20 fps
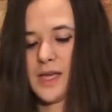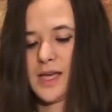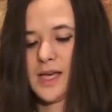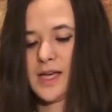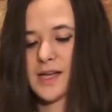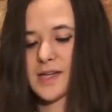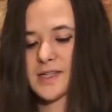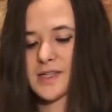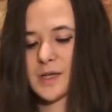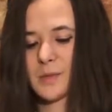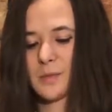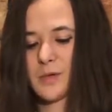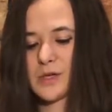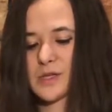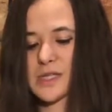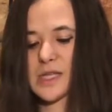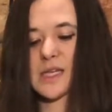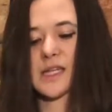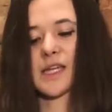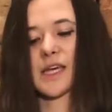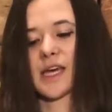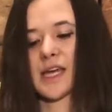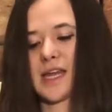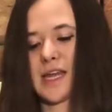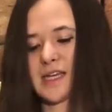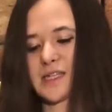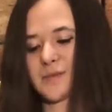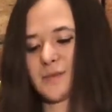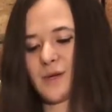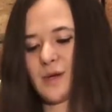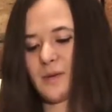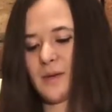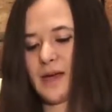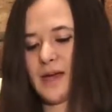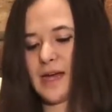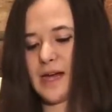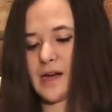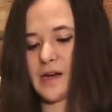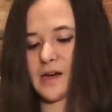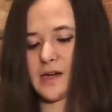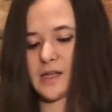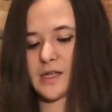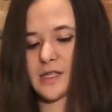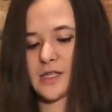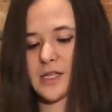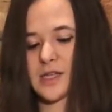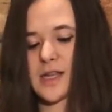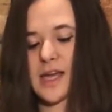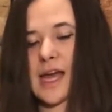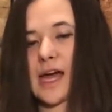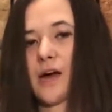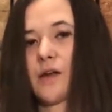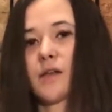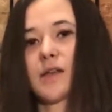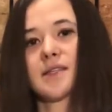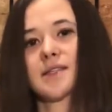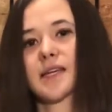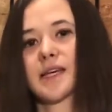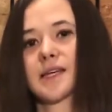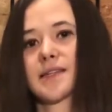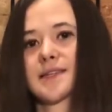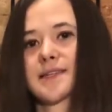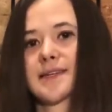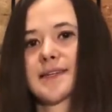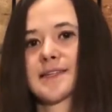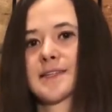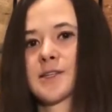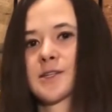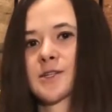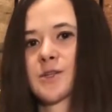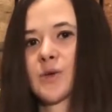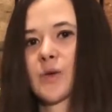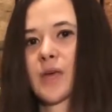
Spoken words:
It is a music that connects me to my heritage and the countless ancestors who